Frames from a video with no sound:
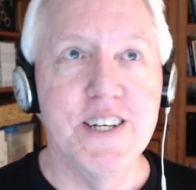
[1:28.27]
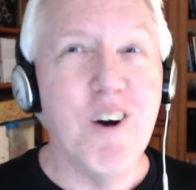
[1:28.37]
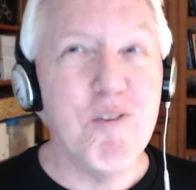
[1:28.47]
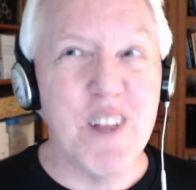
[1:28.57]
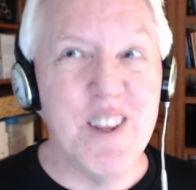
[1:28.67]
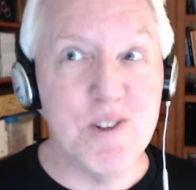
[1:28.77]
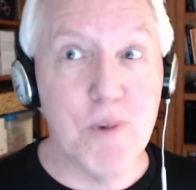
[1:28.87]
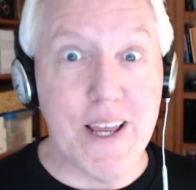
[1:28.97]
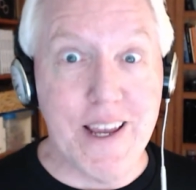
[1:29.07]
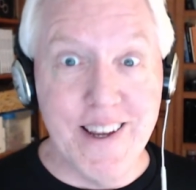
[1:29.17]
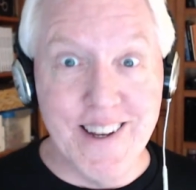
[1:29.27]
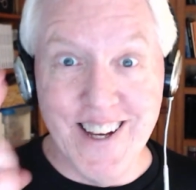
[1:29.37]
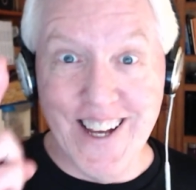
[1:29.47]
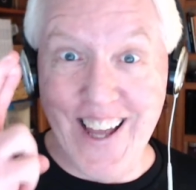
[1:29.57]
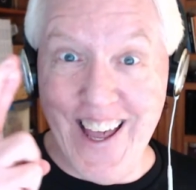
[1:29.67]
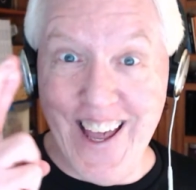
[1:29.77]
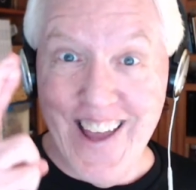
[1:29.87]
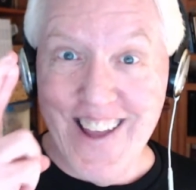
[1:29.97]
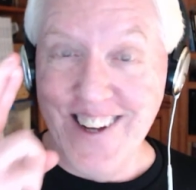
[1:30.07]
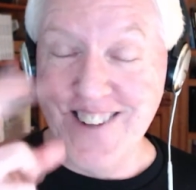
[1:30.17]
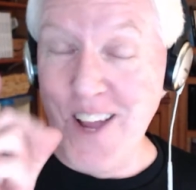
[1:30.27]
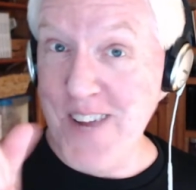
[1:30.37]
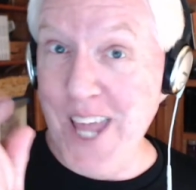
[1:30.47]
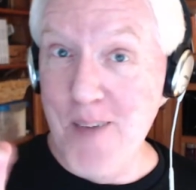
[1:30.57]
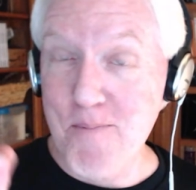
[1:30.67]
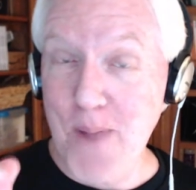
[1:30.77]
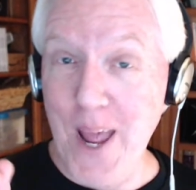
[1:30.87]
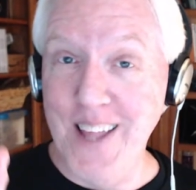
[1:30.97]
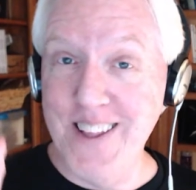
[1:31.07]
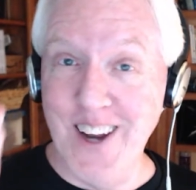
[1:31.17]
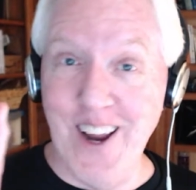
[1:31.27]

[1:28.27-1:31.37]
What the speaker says: Hopefully this week. Because I have a campaign that